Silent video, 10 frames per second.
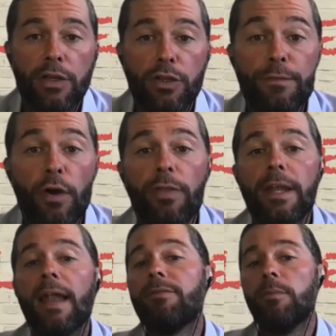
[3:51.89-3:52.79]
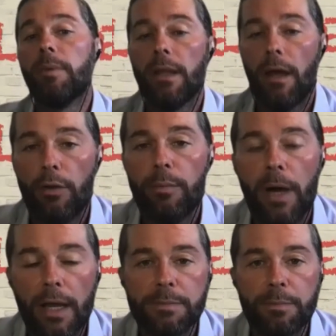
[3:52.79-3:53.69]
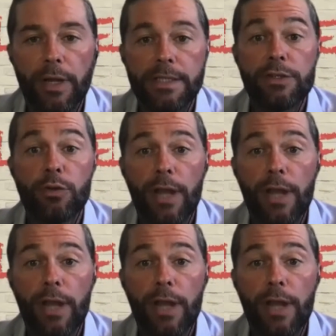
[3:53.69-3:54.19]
you've gone the level below Myers-Briggs and